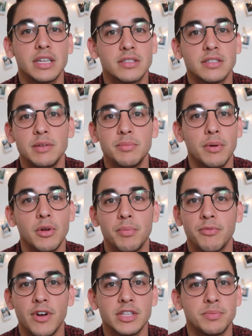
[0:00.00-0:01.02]
sleep at your
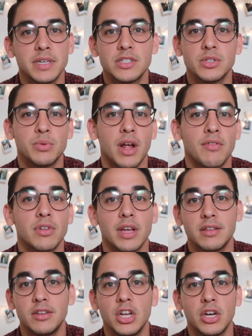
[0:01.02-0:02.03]
friends' places or whatever,
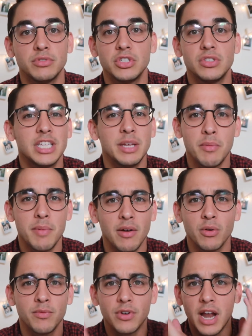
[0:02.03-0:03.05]
like, you know, just sleep in my
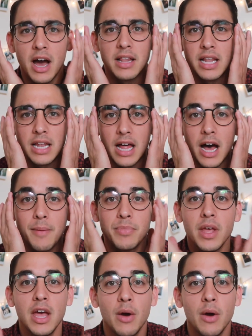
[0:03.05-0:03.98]
room for now, la la la.